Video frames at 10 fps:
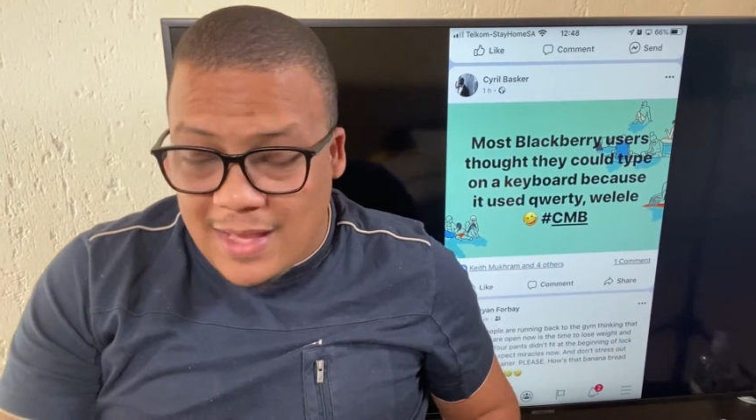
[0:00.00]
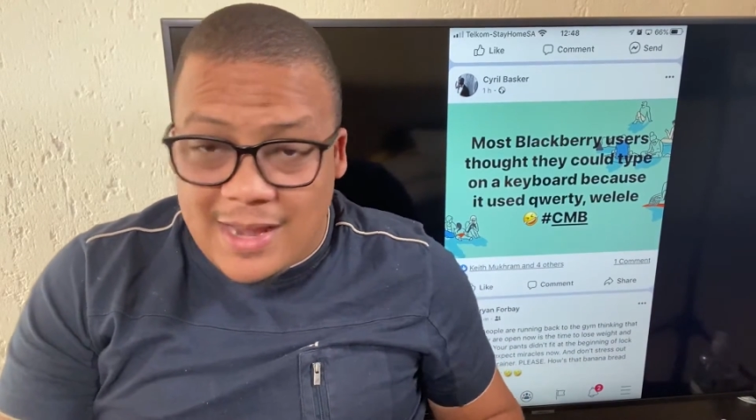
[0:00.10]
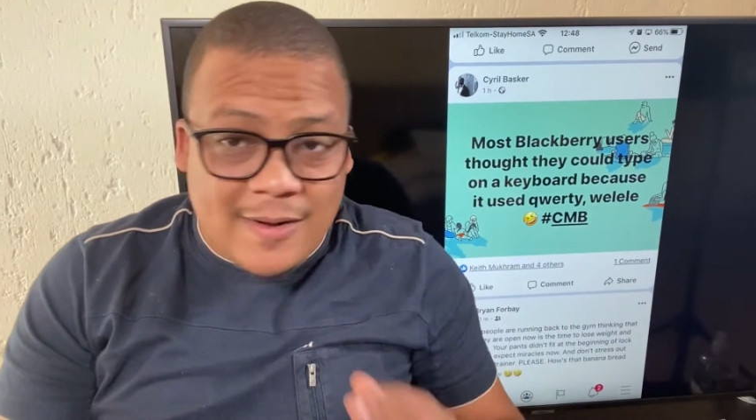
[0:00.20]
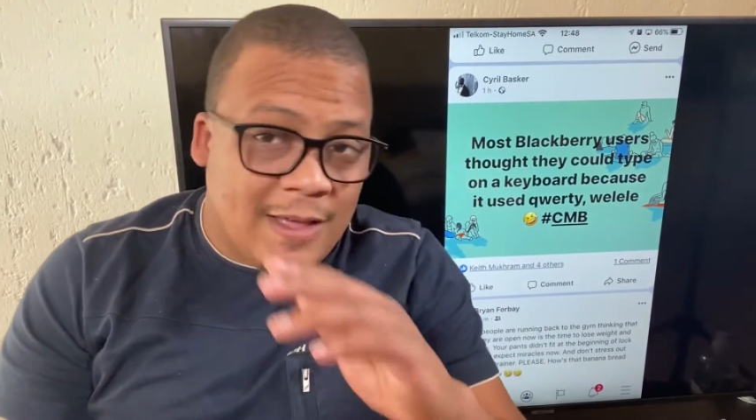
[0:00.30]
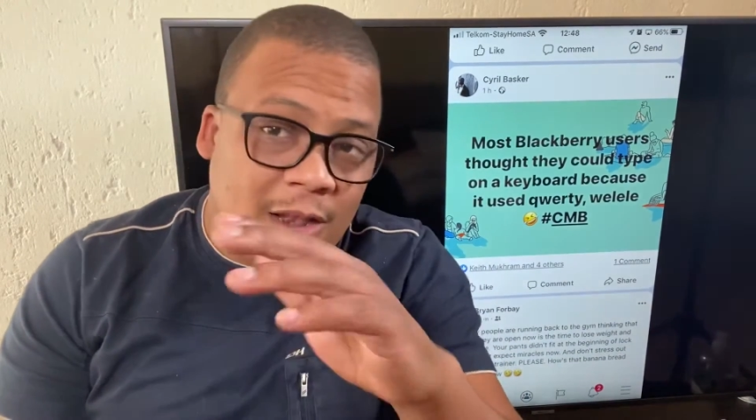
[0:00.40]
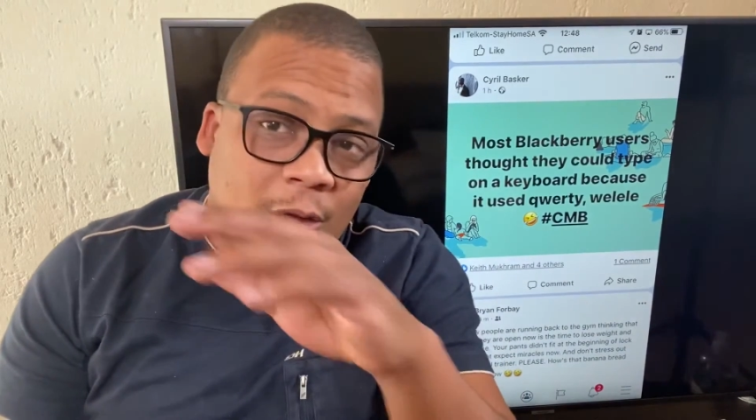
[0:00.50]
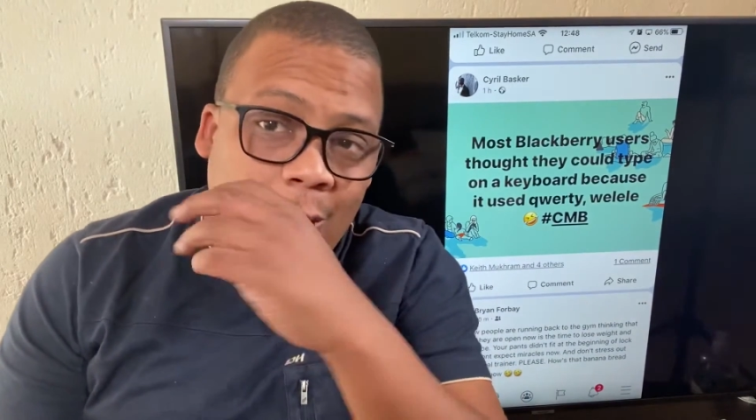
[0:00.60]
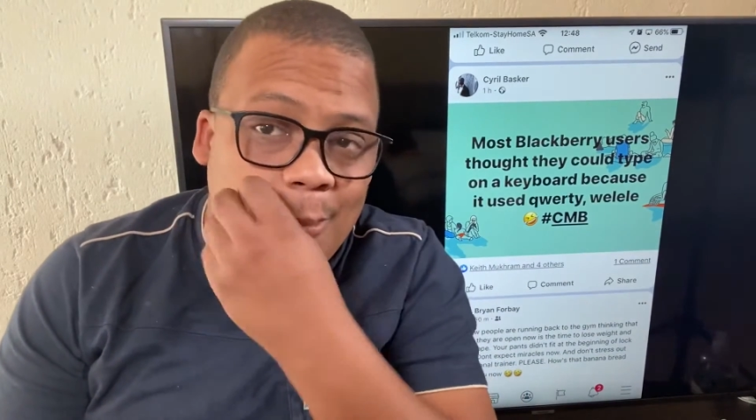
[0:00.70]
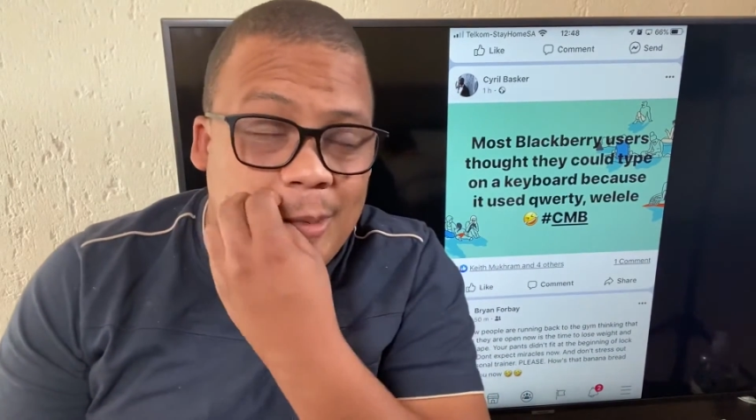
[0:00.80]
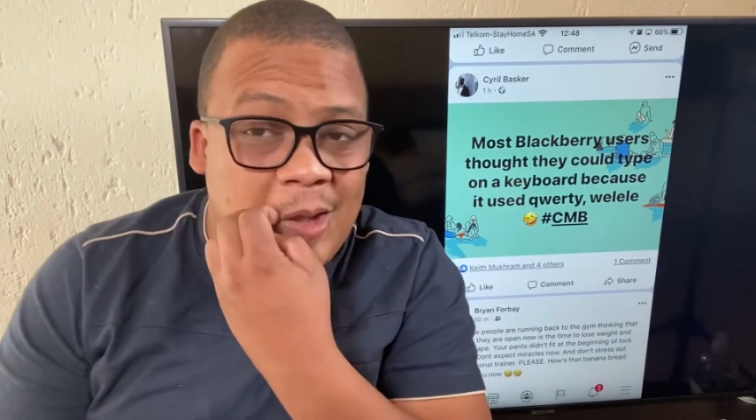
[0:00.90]
I really
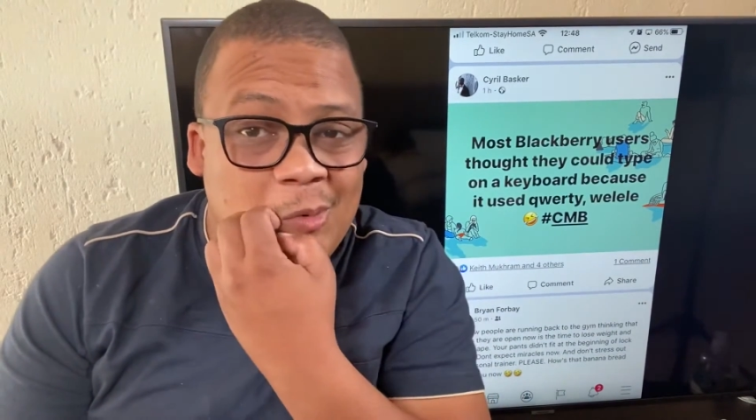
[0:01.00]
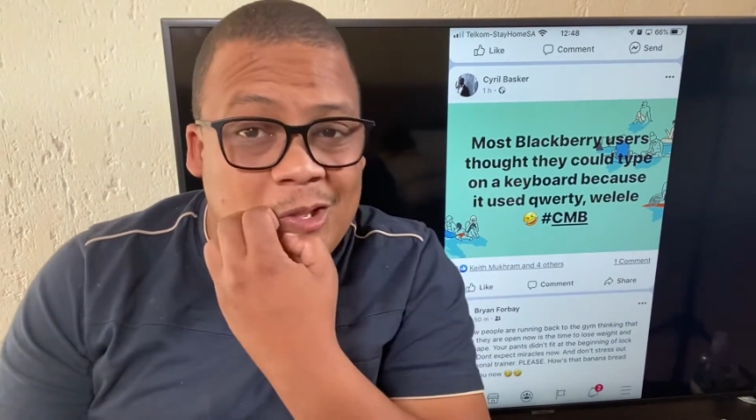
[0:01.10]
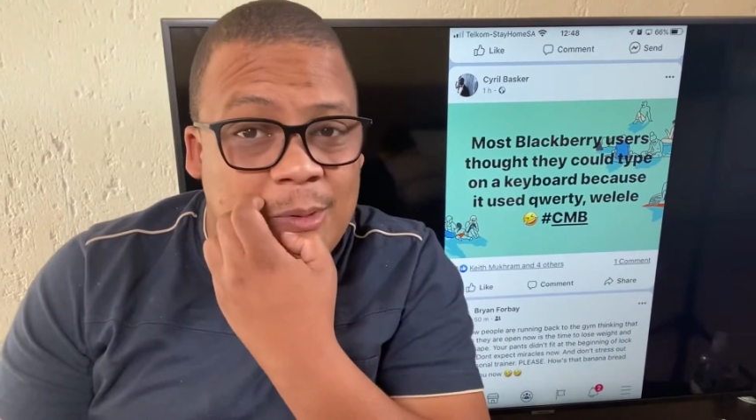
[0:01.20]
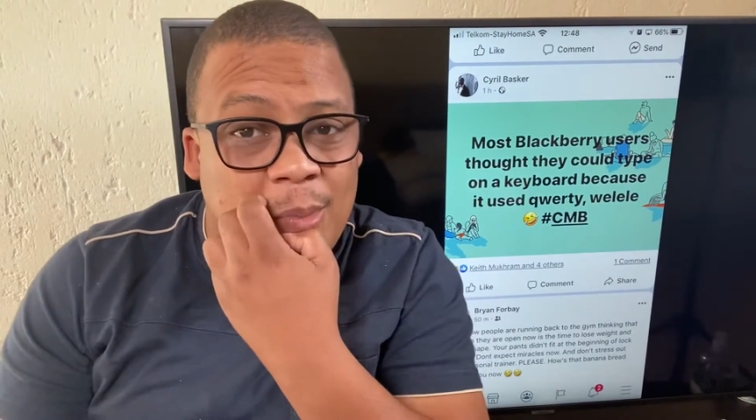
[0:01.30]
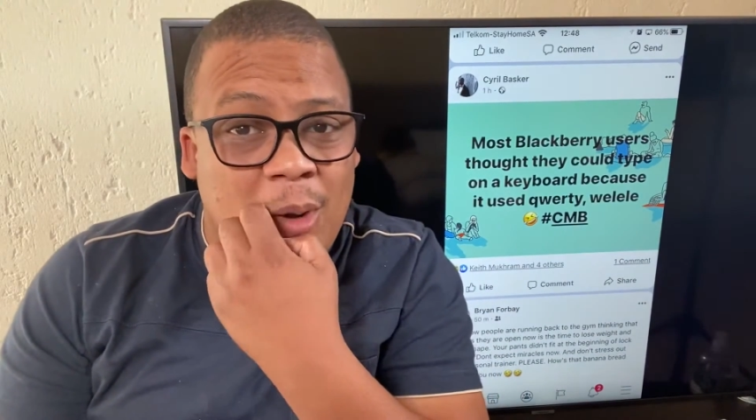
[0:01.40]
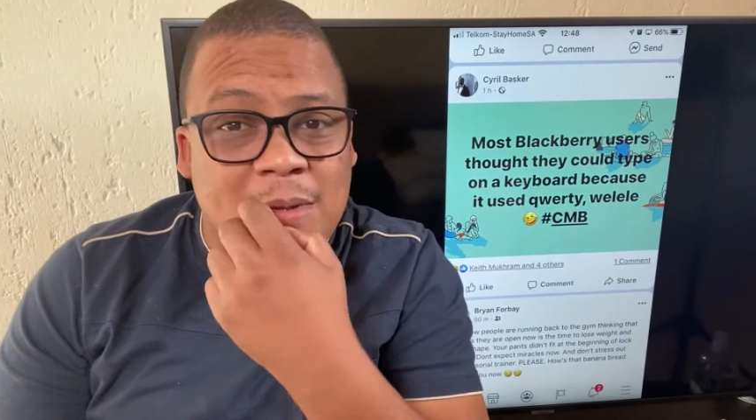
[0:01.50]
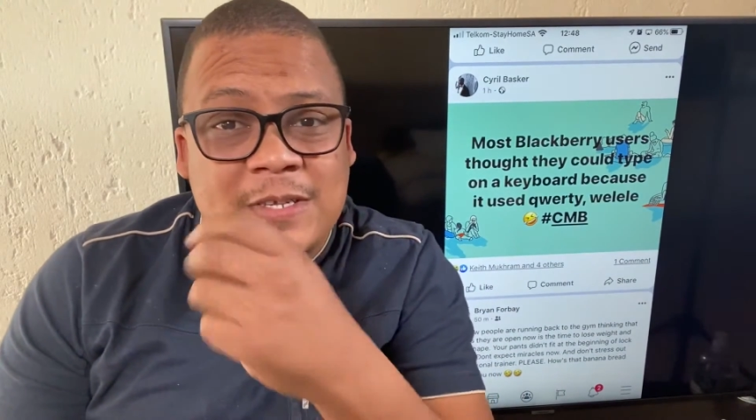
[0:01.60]
hope that was a proper